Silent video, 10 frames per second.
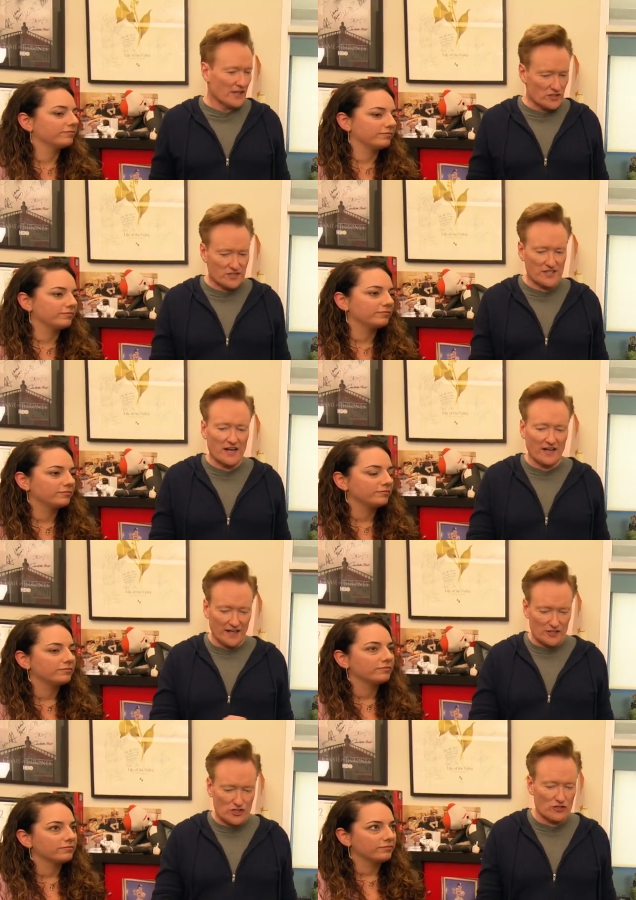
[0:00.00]
Speaker 1: It's insanity,
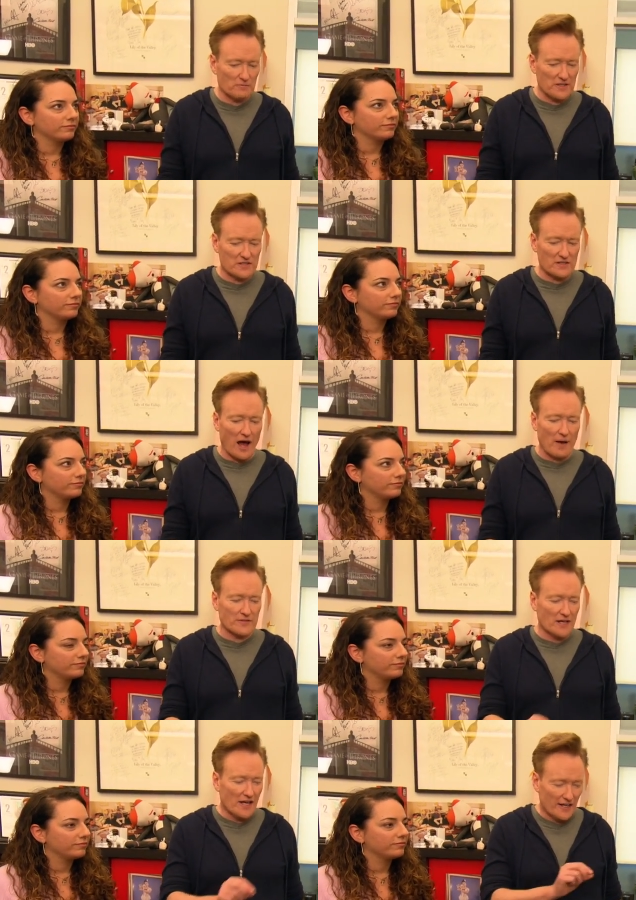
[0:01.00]
and it yeah. should be
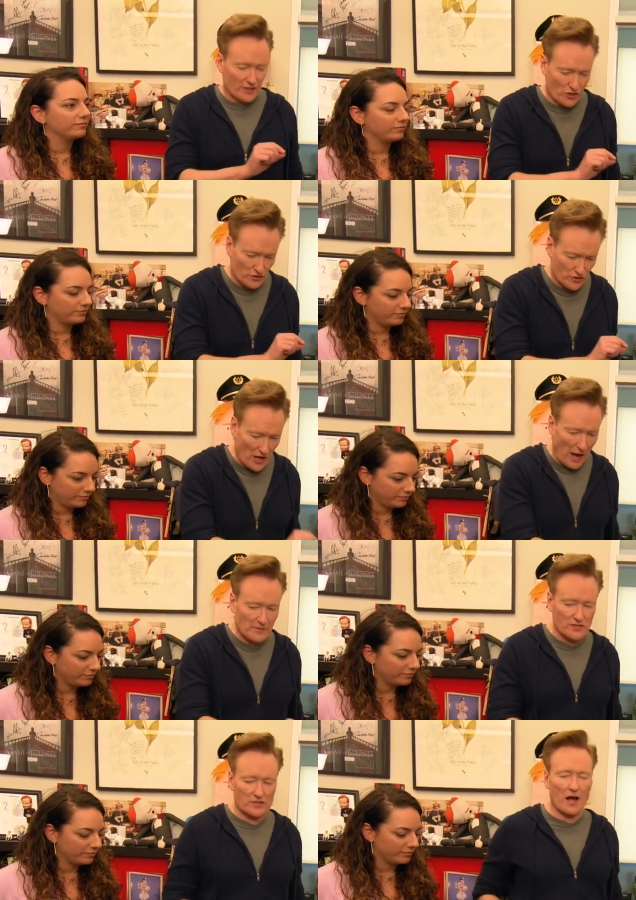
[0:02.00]
stopped. It's your
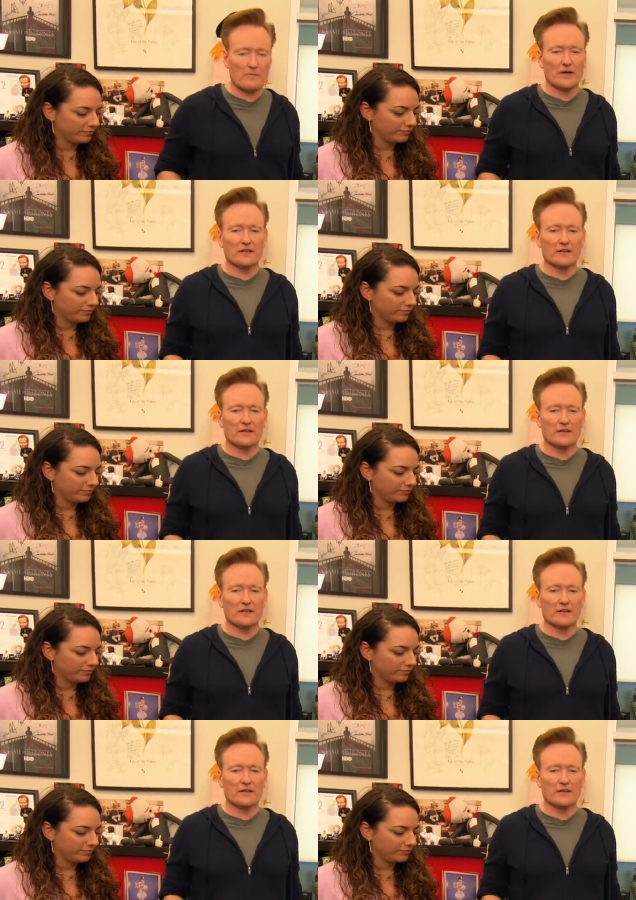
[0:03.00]
job to stop